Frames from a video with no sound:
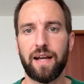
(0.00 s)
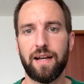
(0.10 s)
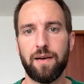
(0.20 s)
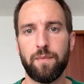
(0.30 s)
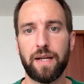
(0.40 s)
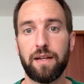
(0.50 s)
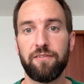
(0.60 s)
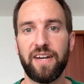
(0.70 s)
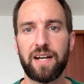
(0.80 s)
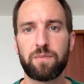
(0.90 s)

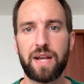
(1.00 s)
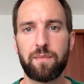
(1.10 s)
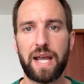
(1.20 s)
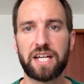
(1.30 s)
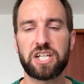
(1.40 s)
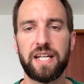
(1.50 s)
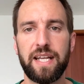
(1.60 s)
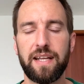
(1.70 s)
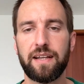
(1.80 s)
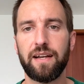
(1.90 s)
Werder Bremen
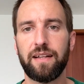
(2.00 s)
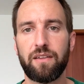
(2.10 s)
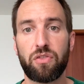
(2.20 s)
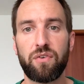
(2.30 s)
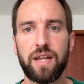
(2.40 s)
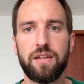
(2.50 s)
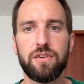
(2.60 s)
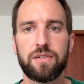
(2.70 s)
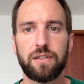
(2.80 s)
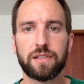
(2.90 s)
actually got three
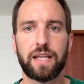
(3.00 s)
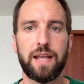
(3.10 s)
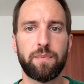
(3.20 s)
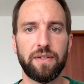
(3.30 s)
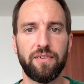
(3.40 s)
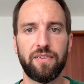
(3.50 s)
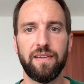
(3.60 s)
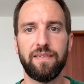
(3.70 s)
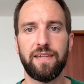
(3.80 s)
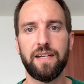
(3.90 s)
new goalkeepers
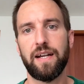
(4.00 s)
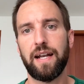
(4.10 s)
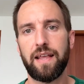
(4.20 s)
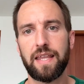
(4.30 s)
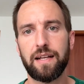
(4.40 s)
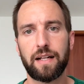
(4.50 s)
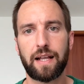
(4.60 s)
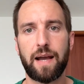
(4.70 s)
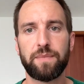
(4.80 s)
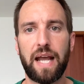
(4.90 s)
this year, and I think it'll
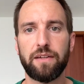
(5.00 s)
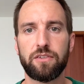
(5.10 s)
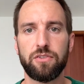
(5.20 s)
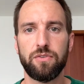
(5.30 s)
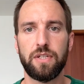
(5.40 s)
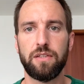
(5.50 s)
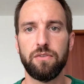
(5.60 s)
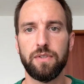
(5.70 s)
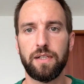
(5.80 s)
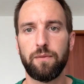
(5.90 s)
come down to the
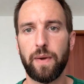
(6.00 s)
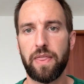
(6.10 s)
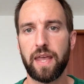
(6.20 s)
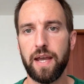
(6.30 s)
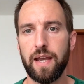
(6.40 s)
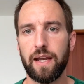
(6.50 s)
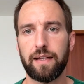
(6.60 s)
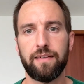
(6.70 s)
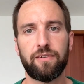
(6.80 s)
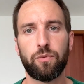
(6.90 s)
duel with
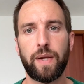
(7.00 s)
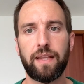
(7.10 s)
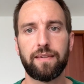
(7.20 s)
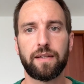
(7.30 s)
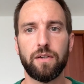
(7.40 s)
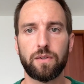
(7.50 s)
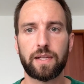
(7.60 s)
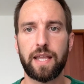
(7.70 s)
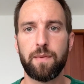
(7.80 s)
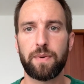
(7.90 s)
the Swiss
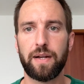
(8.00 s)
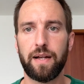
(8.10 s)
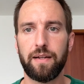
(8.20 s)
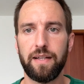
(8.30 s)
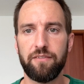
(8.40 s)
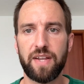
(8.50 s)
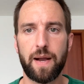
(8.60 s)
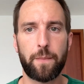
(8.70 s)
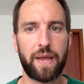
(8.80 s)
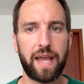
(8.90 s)
goalkeeper
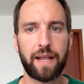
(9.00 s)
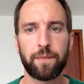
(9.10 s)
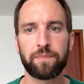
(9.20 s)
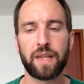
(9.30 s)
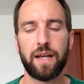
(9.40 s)
Livia Peng.